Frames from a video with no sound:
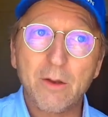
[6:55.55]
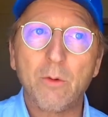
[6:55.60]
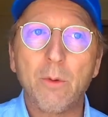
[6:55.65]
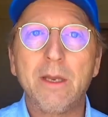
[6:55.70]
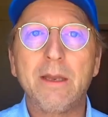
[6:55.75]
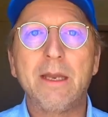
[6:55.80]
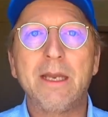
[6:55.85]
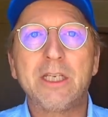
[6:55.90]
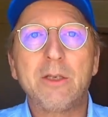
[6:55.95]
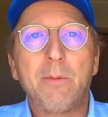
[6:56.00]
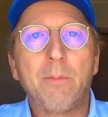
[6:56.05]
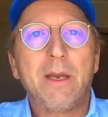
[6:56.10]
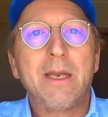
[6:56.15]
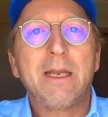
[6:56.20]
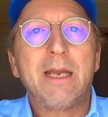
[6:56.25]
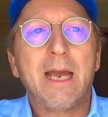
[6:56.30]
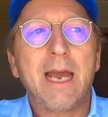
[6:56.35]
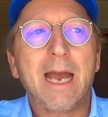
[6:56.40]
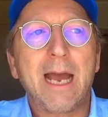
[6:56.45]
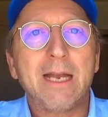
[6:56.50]
where they spread
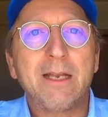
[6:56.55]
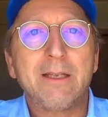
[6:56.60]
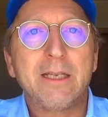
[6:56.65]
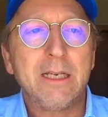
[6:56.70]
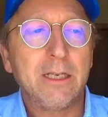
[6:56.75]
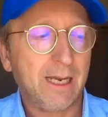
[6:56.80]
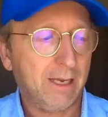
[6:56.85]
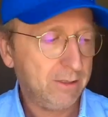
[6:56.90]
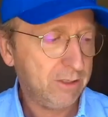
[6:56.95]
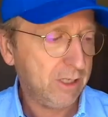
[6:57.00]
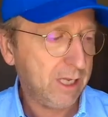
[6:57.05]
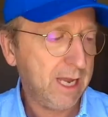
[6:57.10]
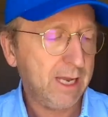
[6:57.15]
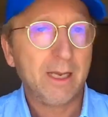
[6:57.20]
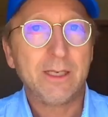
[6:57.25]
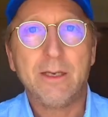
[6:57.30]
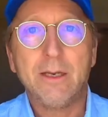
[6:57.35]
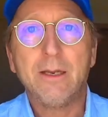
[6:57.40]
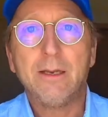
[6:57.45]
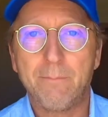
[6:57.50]
their hands and get
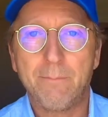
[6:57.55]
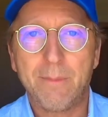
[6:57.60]
checked.